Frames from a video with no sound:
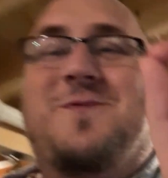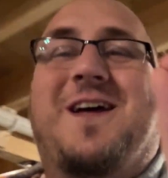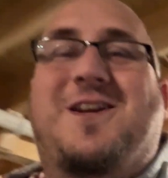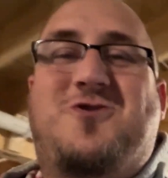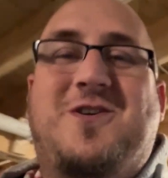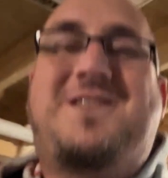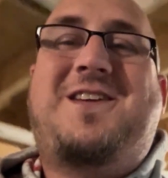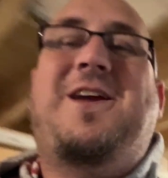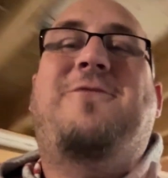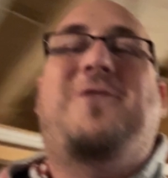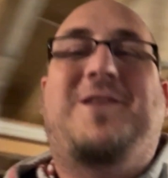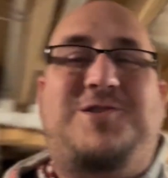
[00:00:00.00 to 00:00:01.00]
electricity
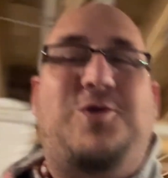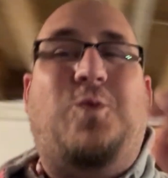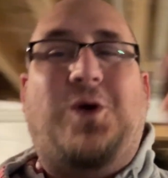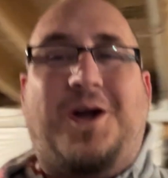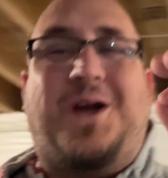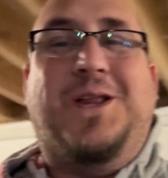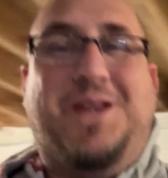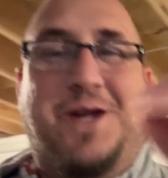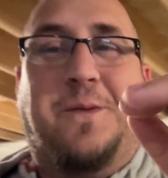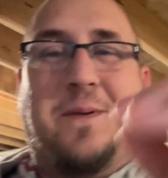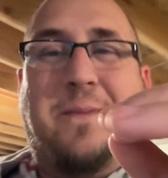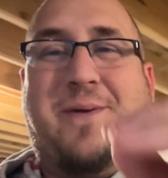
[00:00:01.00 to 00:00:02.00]
for this to work a
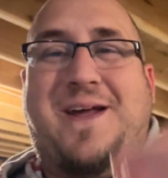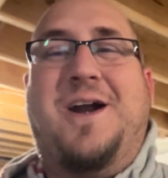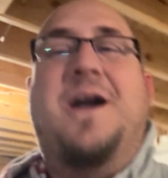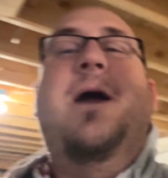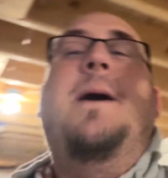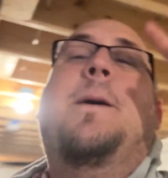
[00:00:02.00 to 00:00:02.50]
little bit better,